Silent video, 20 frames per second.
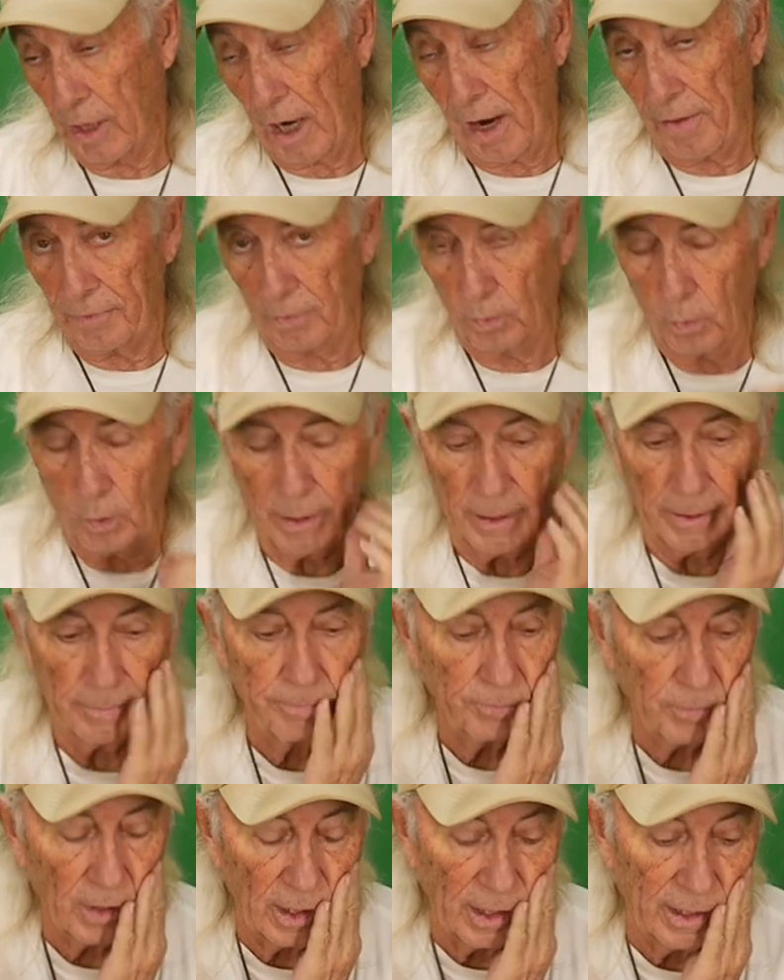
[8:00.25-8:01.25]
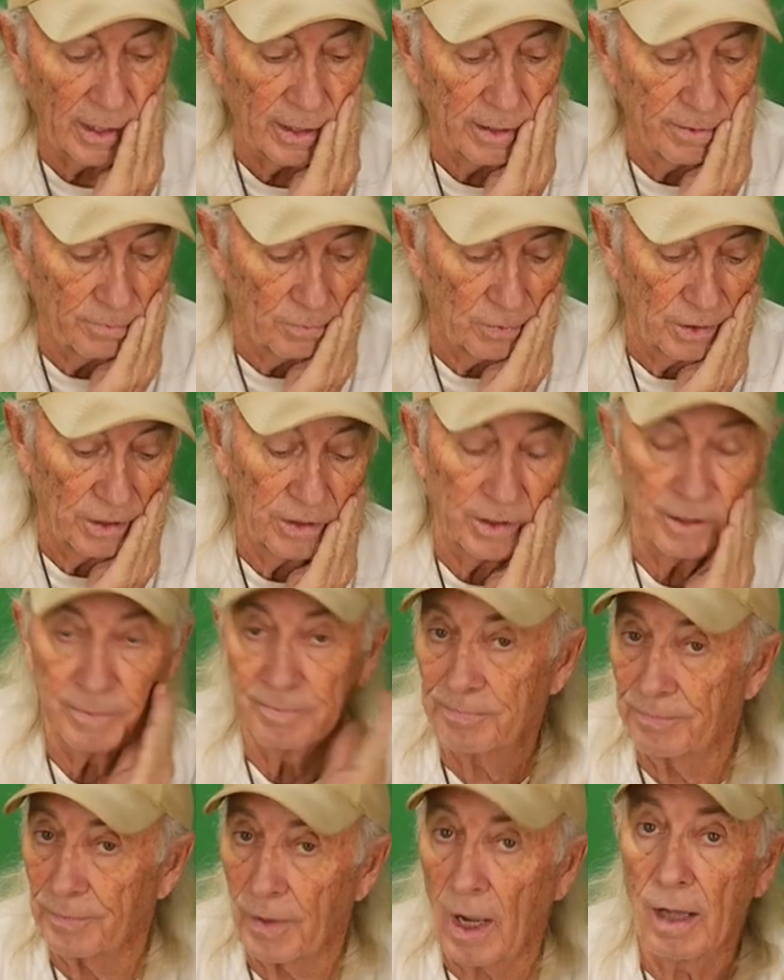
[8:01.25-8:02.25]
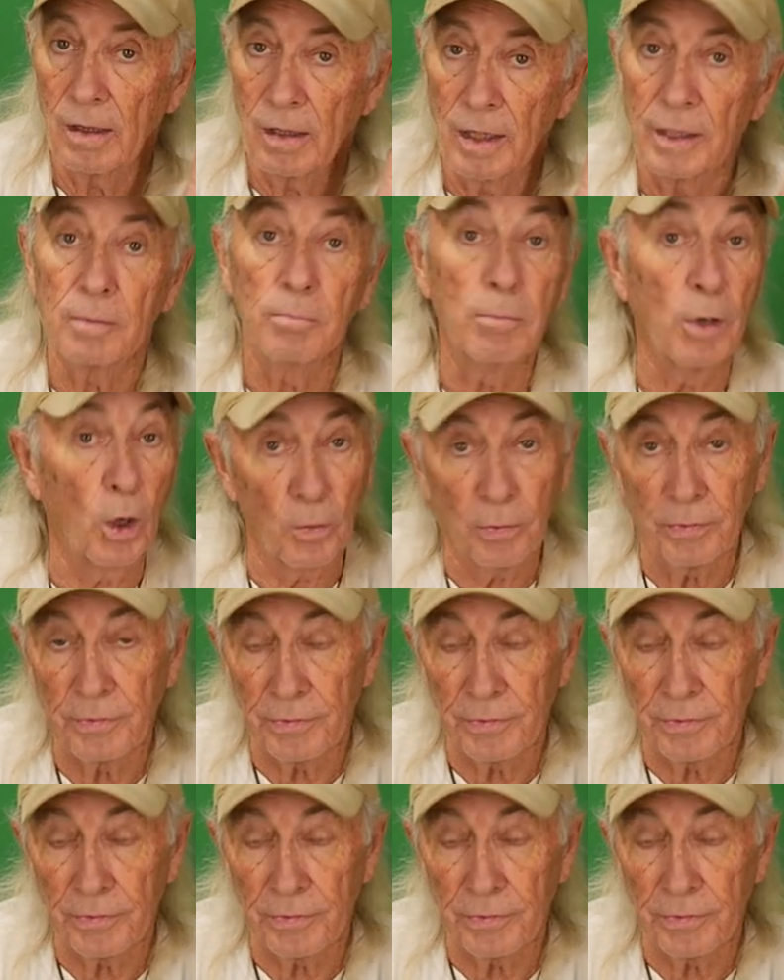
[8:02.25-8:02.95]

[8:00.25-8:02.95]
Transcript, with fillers: either way. And really, I like both.